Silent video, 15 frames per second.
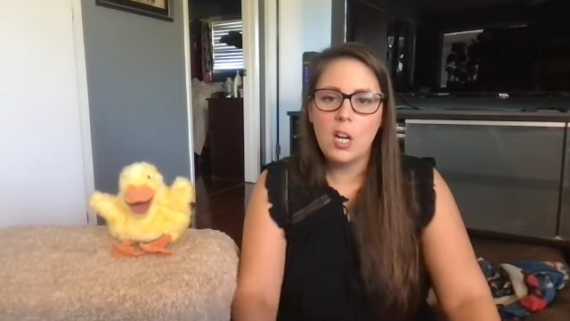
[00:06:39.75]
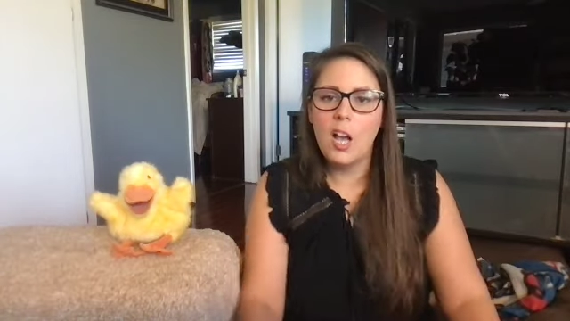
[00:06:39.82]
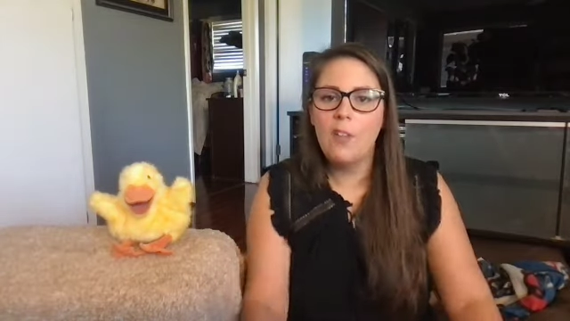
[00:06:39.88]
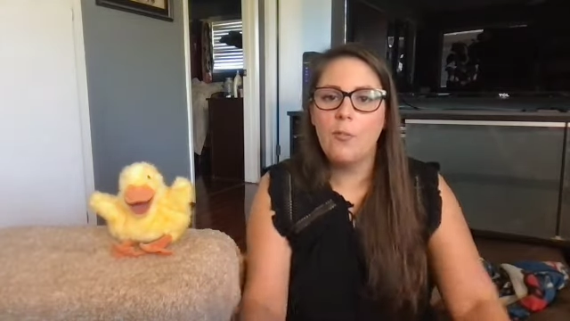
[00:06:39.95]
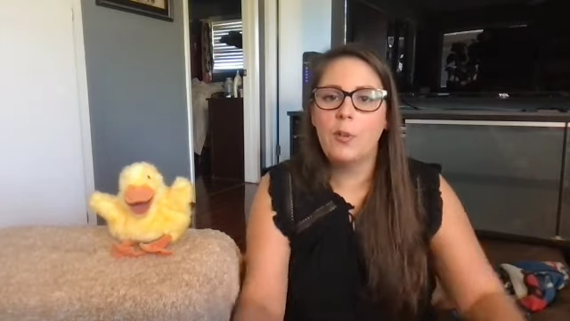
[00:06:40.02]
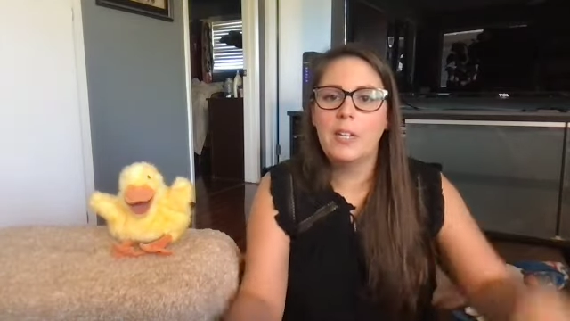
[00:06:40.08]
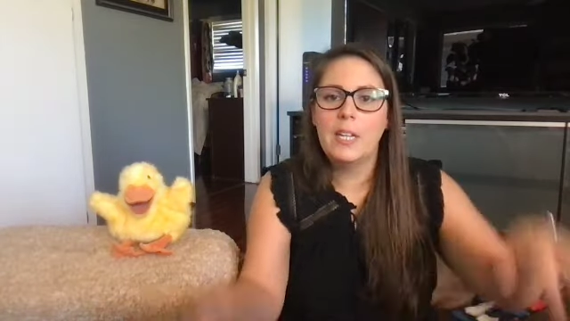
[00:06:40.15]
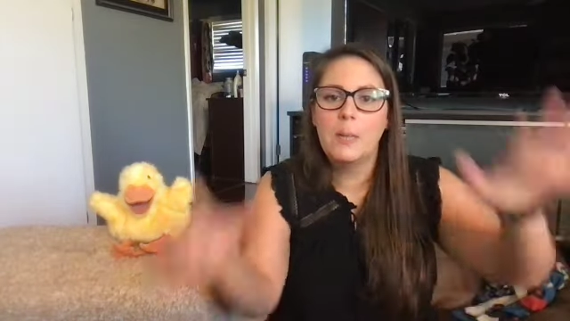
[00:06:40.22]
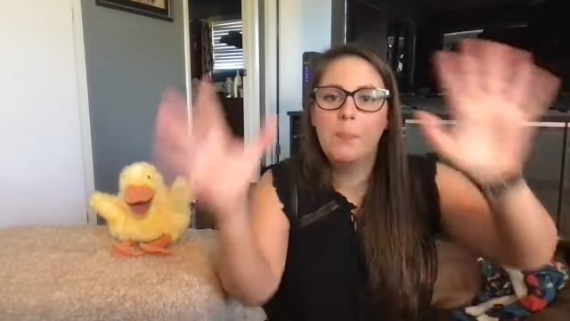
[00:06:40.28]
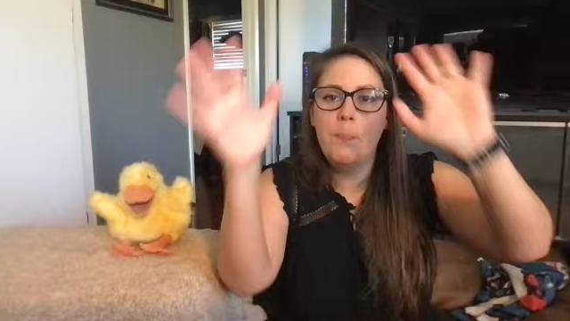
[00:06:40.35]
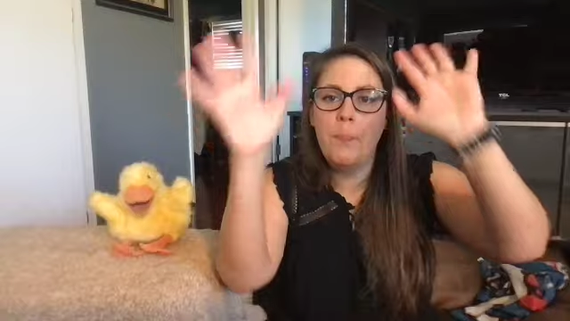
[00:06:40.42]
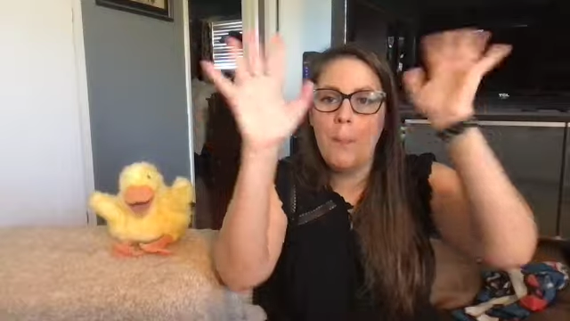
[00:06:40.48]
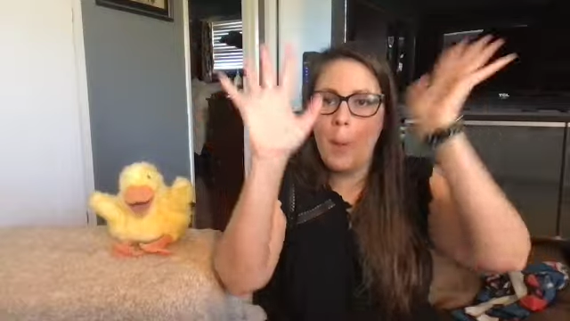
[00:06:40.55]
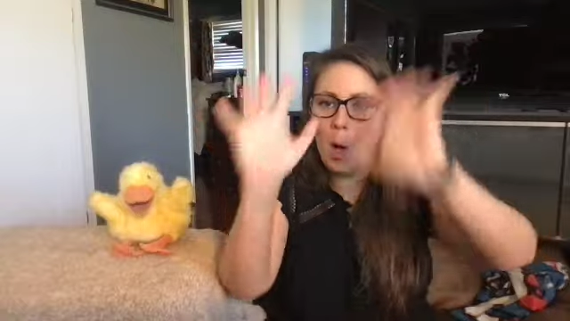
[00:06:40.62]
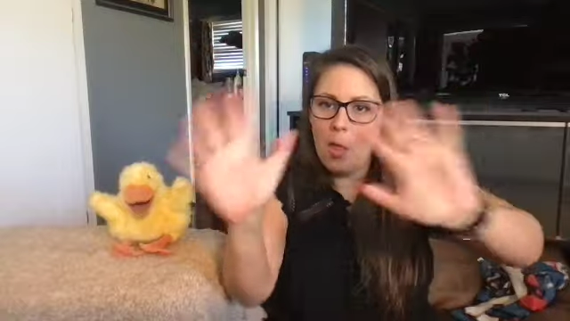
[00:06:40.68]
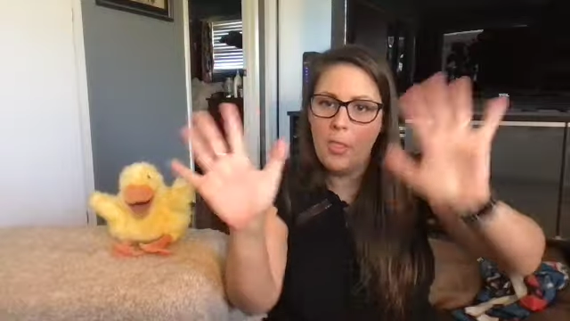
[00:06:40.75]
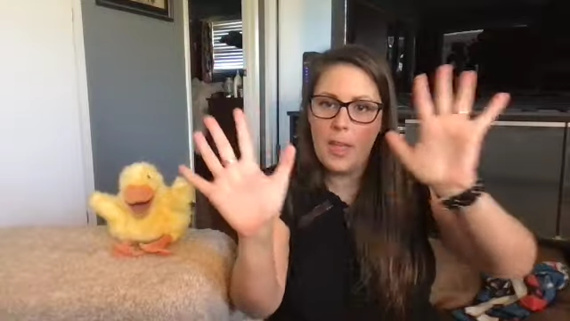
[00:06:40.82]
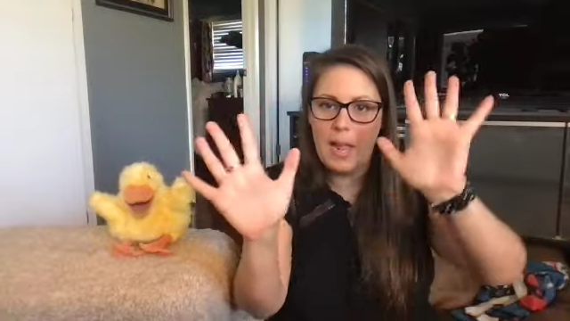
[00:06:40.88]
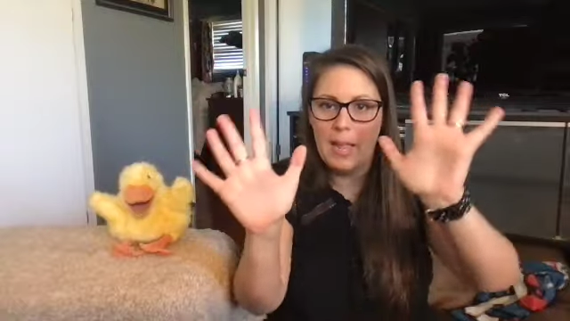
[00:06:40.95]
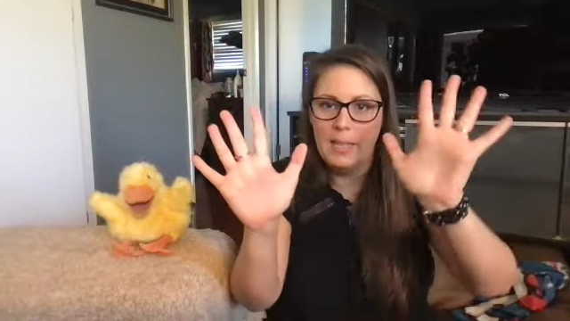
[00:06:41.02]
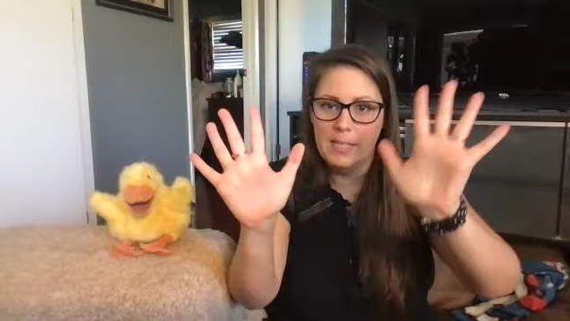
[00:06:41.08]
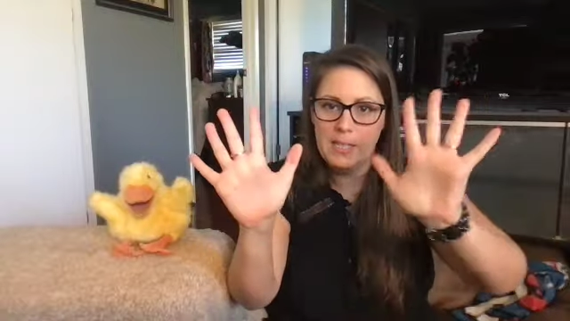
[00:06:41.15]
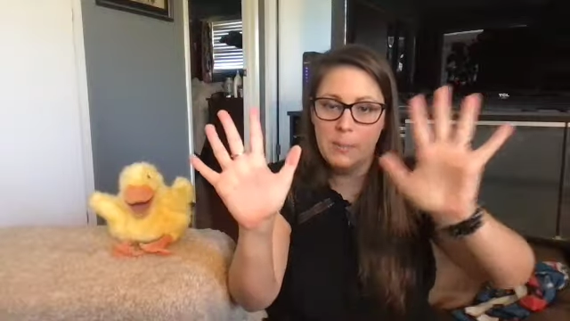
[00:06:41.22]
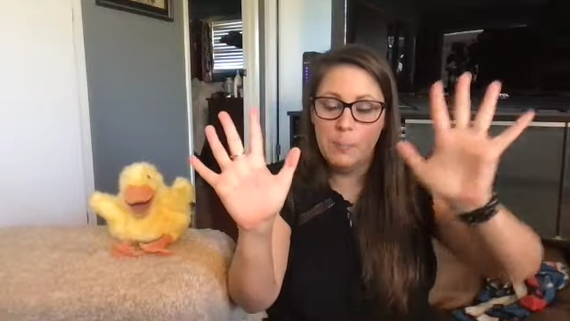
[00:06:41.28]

off, we need both hands.